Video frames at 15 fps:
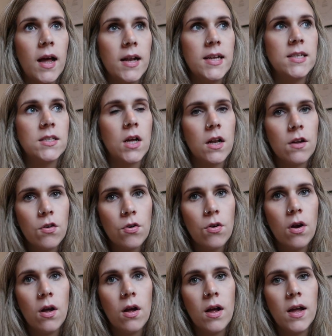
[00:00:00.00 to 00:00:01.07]
and he'd kind of
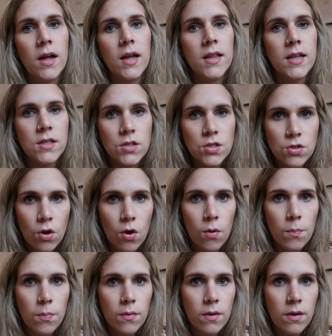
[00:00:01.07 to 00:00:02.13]
cry and then
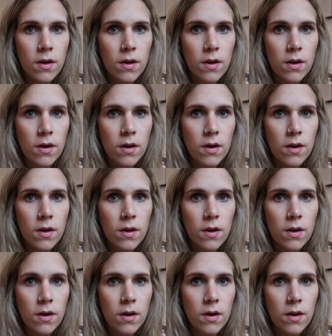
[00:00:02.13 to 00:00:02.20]
stop